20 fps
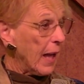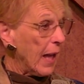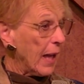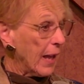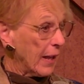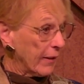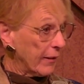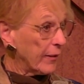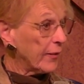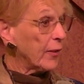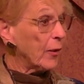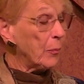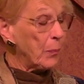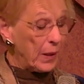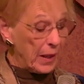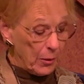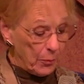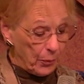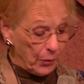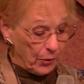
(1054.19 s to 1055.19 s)
It's the
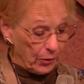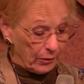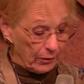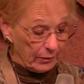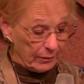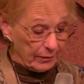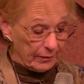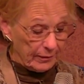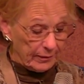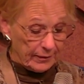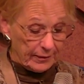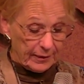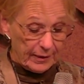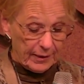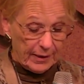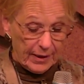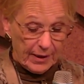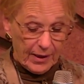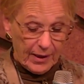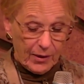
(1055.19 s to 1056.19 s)
people.
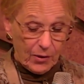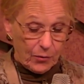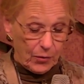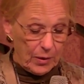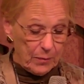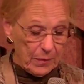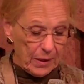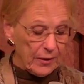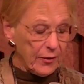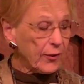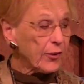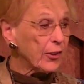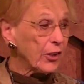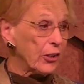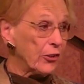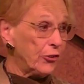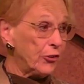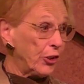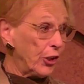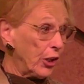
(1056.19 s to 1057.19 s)
We must
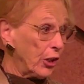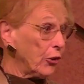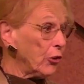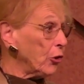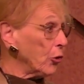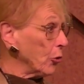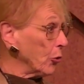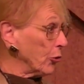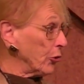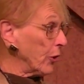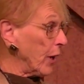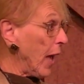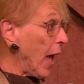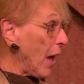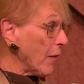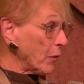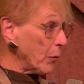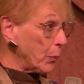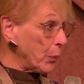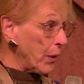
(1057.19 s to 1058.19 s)
continue to
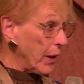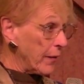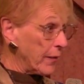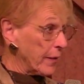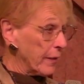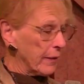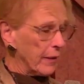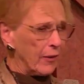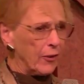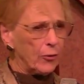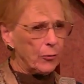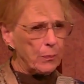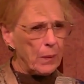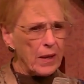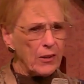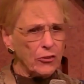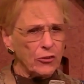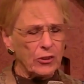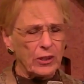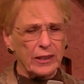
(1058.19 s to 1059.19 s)
have a presence,
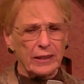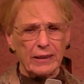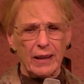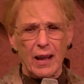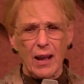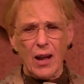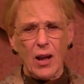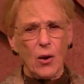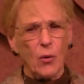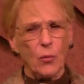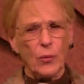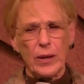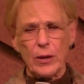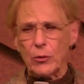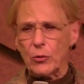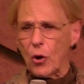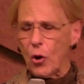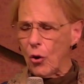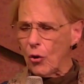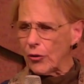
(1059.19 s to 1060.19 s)
especially we
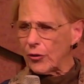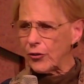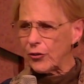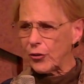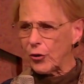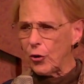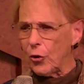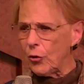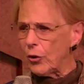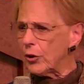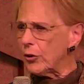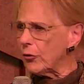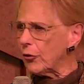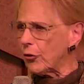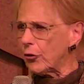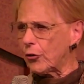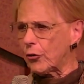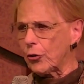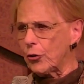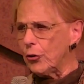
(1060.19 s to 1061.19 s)
are all so
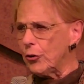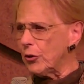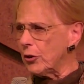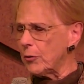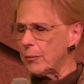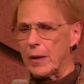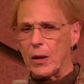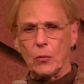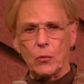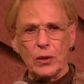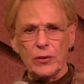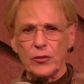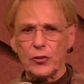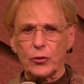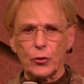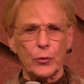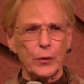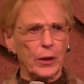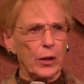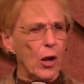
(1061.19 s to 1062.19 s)
concerned about what's
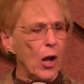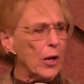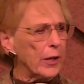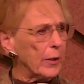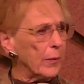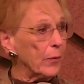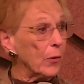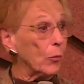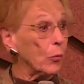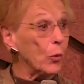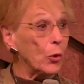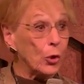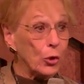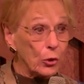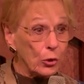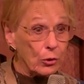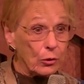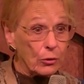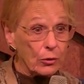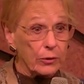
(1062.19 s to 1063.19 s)
going on in the
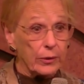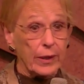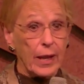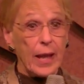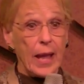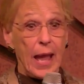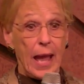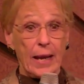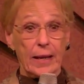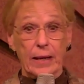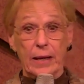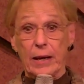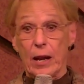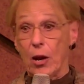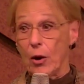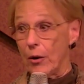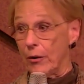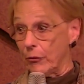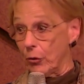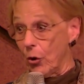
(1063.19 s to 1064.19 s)
world and in
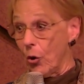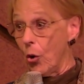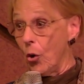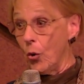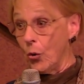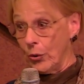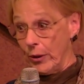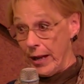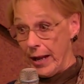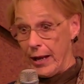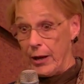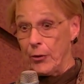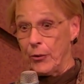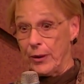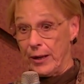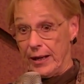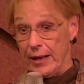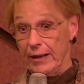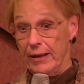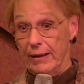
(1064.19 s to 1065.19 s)
our own
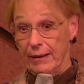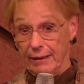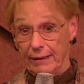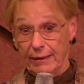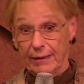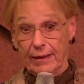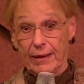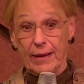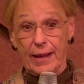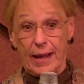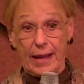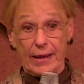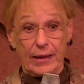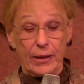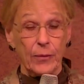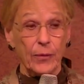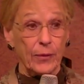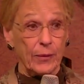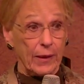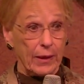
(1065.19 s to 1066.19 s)
area and
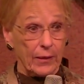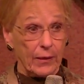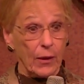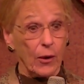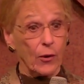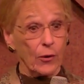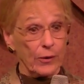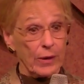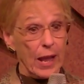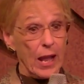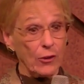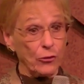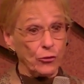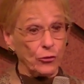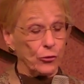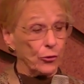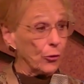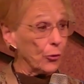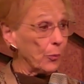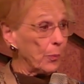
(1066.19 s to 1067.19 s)
in our
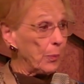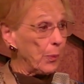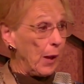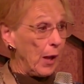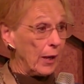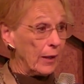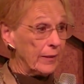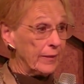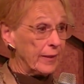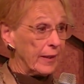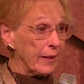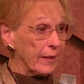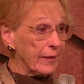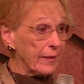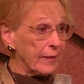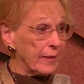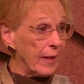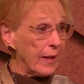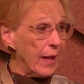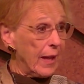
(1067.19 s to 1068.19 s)
national
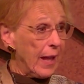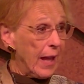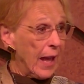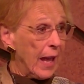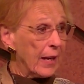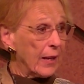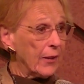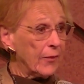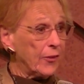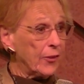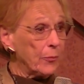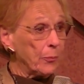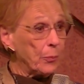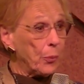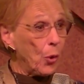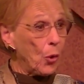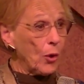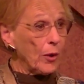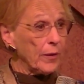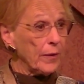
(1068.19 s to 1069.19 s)
politics. And it's
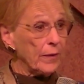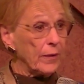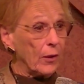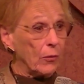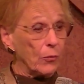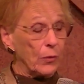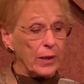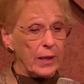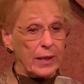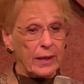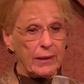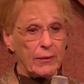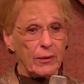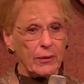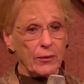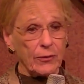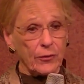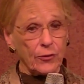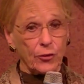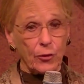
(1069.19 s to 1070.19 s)
important that we
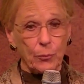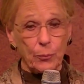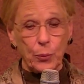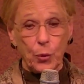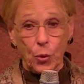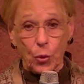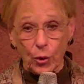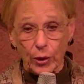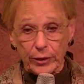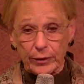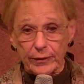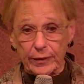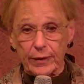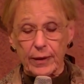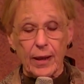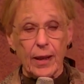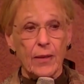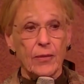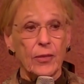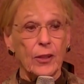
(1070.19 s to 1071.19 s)
support
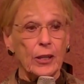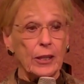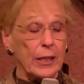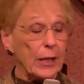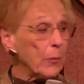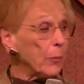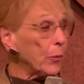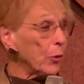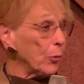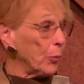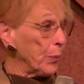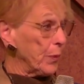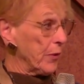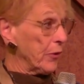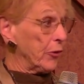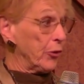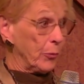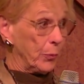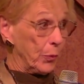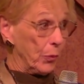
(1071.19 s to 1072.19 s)
the liberal
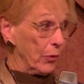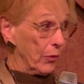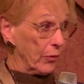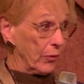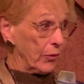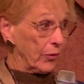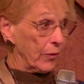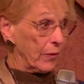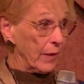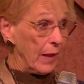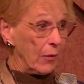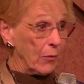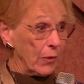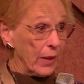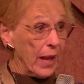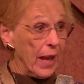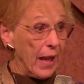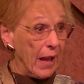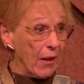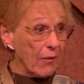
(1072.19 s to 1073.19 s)
principles that we
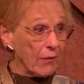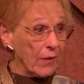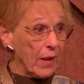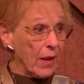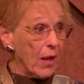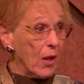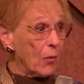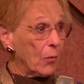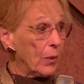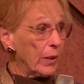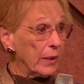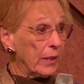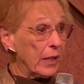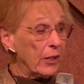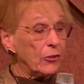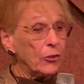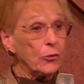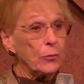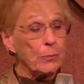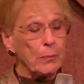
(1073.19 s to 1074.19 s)
have. We
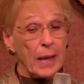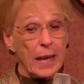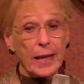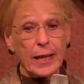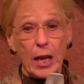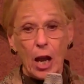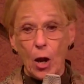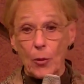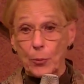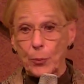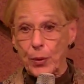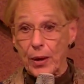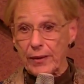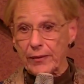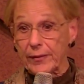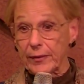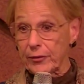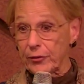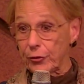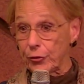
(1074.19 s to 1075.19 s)
need to make our
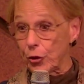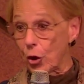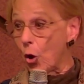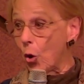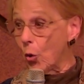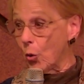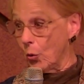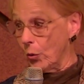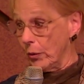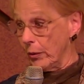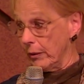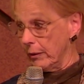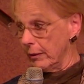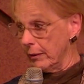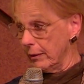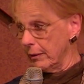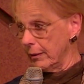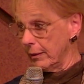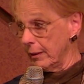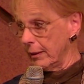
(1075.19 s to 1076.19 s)
presence known.
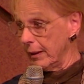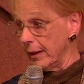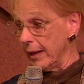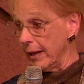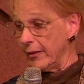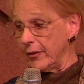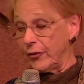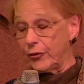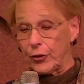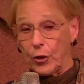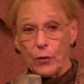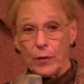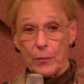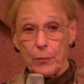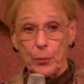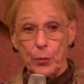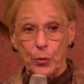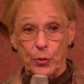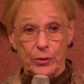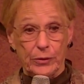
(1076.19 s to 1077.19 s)
It's so
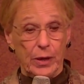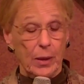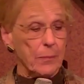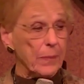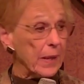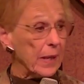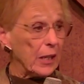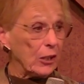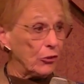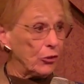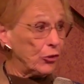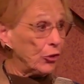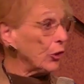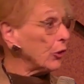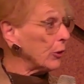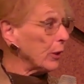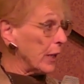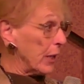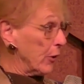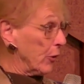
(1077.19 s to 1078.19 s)
important. I'm being a
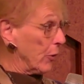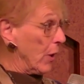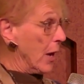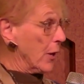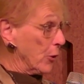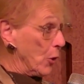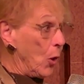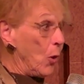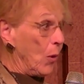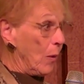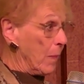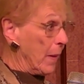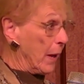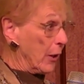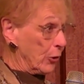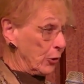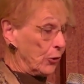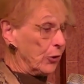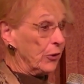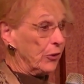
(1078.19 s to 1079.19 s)
cheerleader, I know,
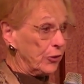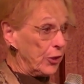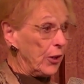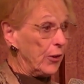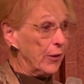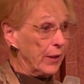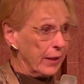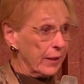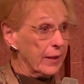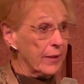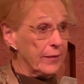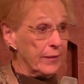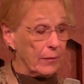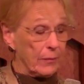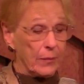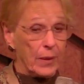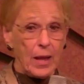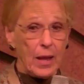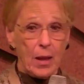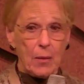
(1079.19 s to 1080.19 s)
about
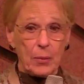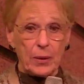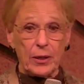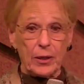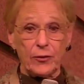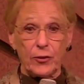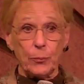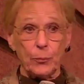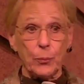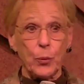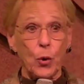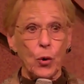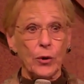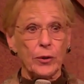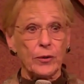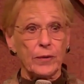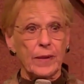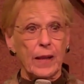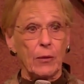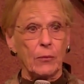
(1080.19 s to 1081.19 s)
Unitarianism, but it's
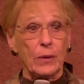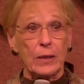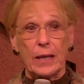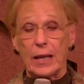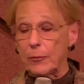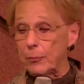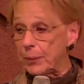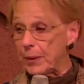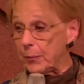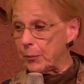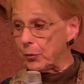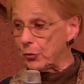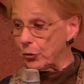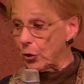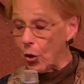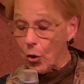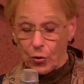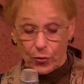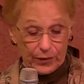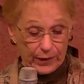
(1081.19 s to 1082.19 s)
important that we let people
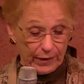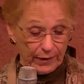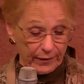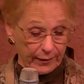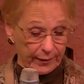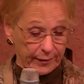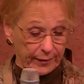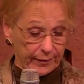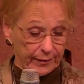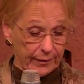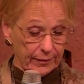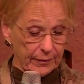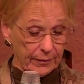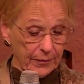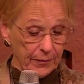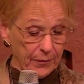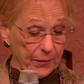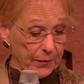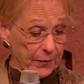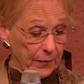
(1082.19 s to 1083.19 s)
know this.
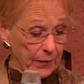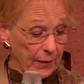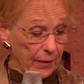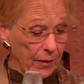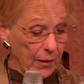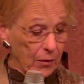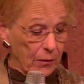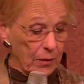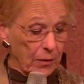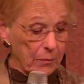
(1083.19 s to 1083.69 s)
We